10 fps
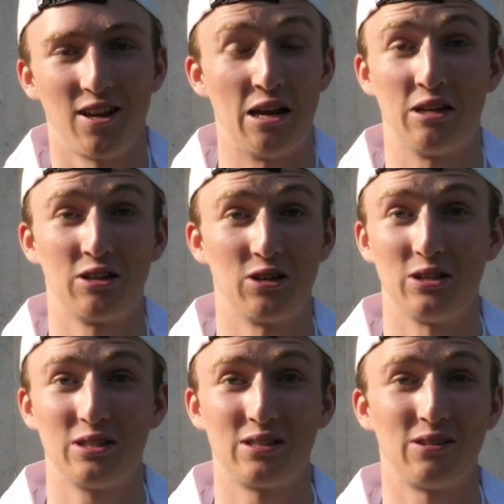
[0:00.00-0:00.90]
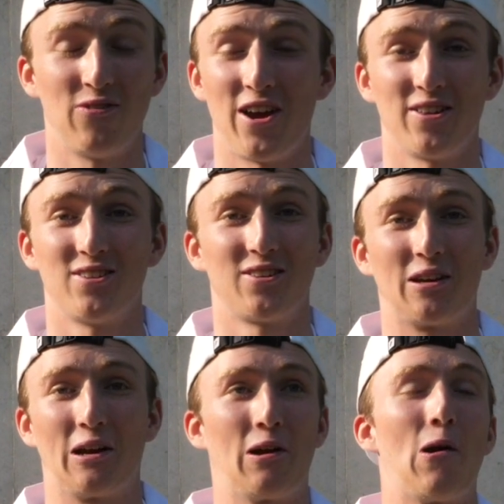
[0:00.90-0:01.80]
It just went
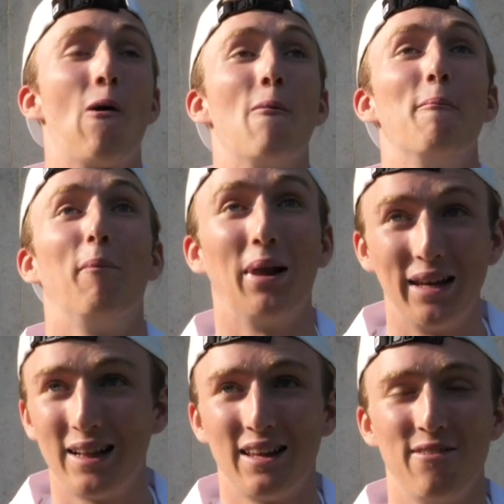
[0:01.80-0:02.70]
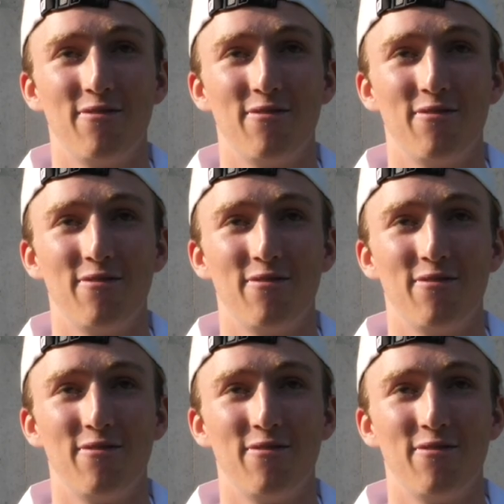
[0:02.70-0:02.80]
completely